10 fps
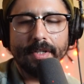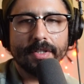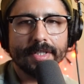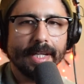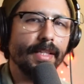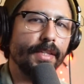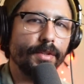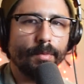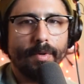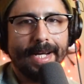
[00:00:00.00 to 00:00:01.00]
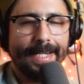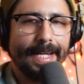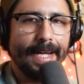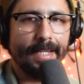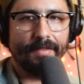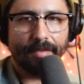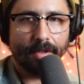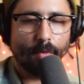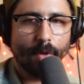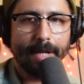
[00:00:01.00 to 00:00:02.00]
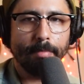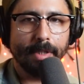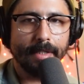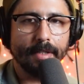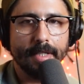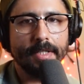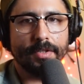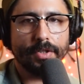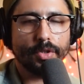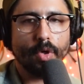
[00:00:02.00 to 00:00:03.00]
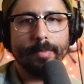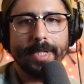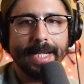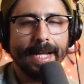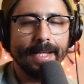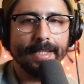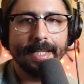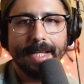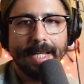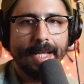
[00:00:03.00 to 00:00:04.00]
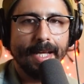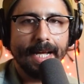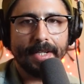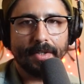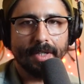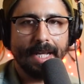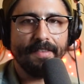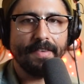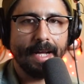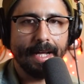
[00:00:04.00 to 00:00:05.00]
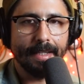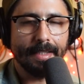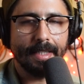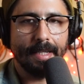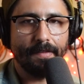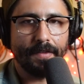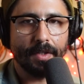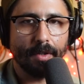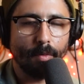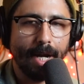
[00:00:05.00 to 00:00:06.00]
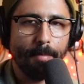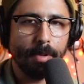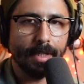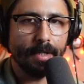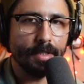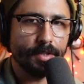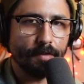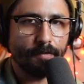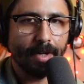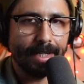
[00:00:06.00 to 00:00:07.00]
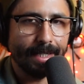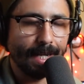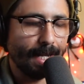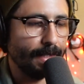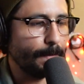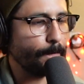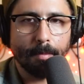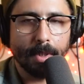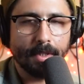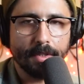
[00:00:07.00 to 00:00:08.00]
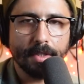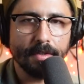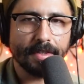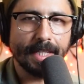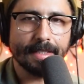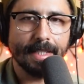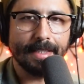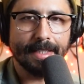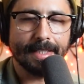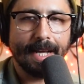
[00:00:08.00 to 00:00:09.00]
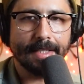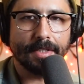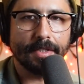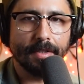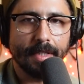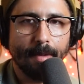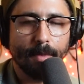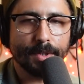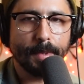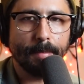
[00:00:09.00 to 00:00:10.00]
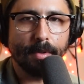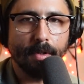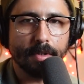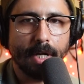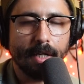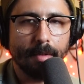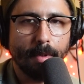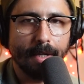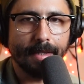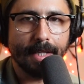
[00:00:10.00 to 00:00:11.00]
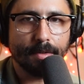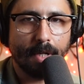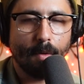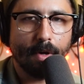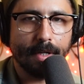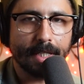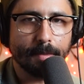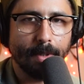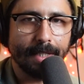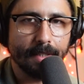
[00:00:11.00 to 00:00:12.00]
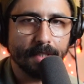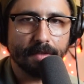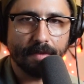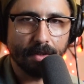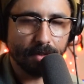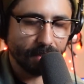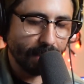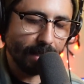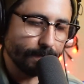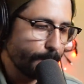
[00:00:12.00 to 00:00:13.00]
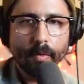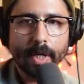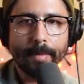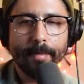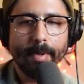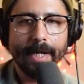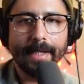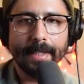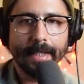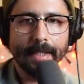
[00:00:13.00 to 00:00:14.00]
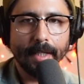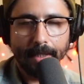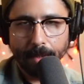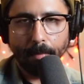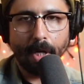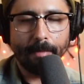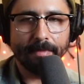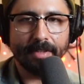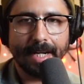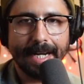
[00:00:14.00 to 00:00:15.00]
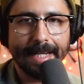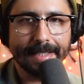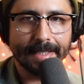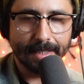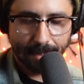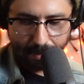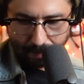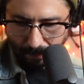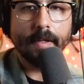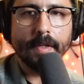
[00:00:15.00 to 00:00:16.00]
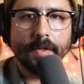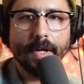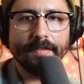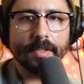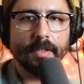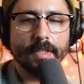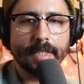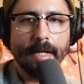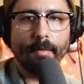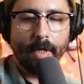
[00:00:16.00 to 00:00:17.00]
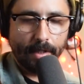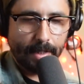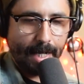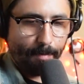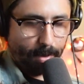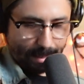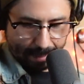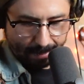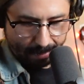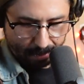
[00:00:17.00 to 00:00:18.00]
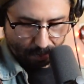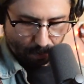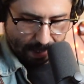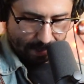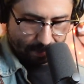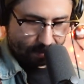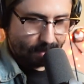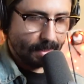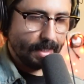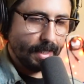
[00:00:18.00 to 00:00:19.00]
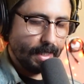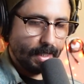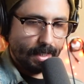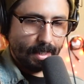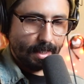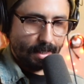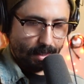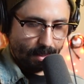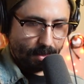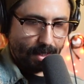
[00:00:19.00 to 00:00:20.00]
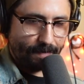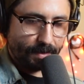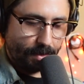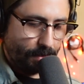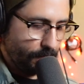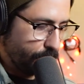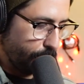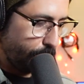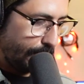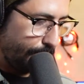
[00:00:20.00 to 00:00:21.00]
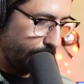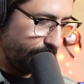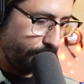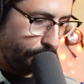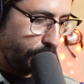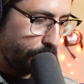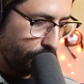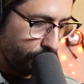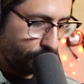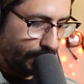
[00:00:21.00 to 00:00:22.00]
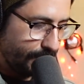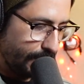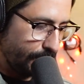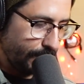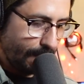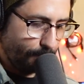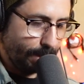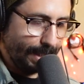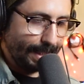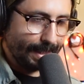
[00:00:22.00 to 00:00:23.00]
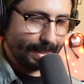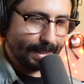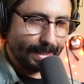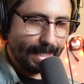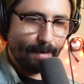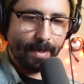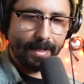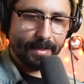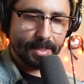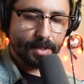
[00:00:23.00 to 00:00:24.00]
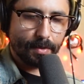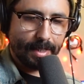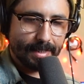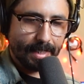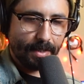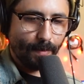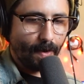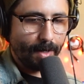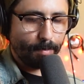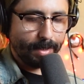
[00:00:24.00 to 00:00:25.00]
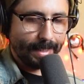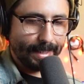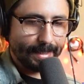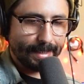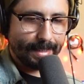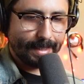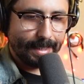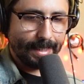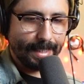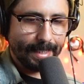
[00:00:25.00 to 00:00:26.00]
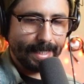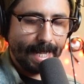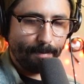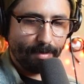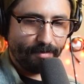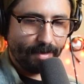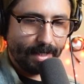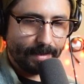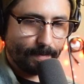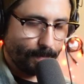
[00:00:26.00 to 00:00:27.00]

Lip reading: understand that the right hand, if you're a right player, is your strumming hand, and your left hand, if you're a right player, is your fretting hand. But there's other things that these hands do that most people don't talk about, and that's what I want to explain in this video today. What I mean by in the palm of your hands is you have to understand while you're not playing the strings, you have to use your palm to mute those strings that you're not playing. That way the strings that you are playing can get amplified.